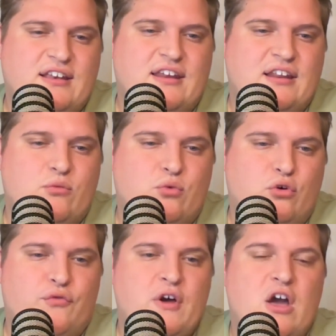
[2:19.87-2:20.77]
Danny
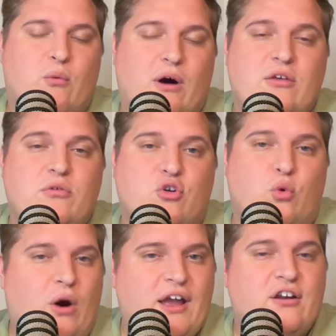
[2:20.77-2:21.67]
Wolf, while he was
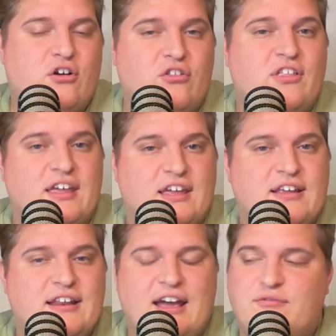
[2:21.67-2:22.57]
quiet early, he
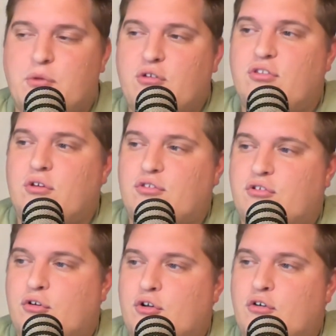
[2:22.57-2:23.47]
did have most of those
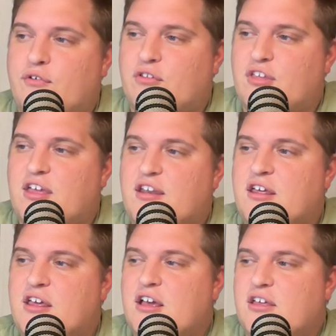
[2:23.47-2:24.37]
turnovers
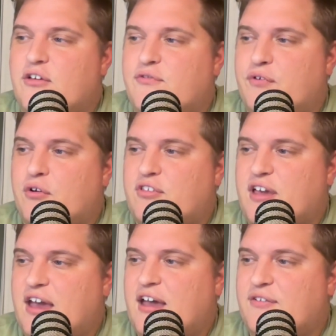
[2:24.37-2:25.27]
in the first
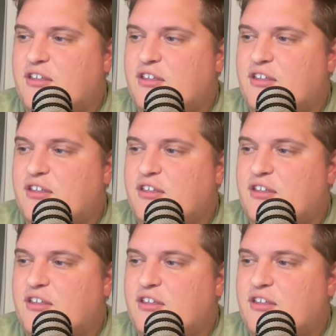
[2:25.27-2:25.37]
half.